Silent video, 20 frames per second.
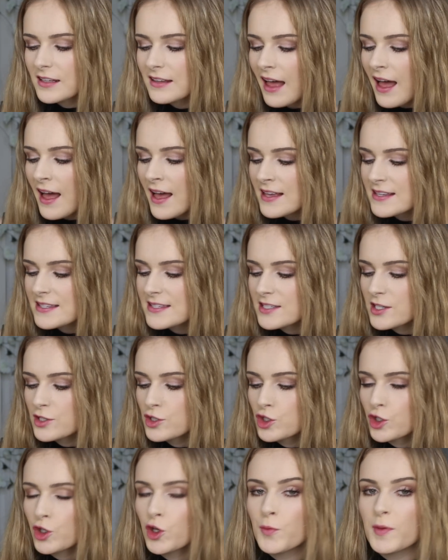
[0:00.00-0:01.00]
The
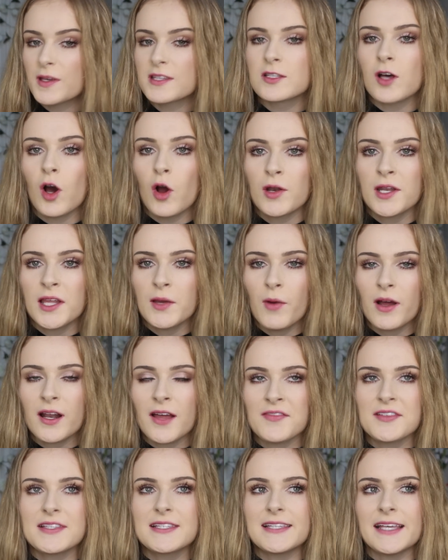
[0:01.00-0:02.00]
last dupe is the only one
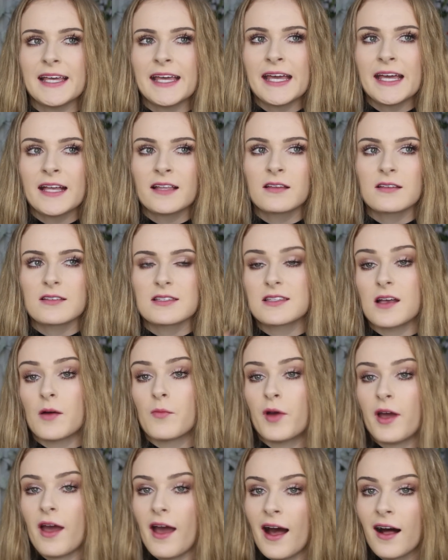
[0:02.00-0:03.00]
I've seen
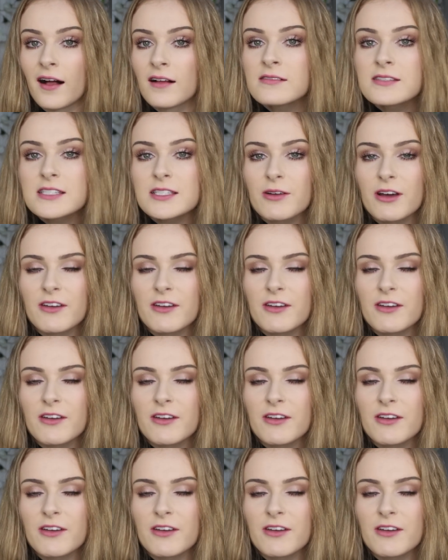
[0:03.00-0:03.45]
somewhere else,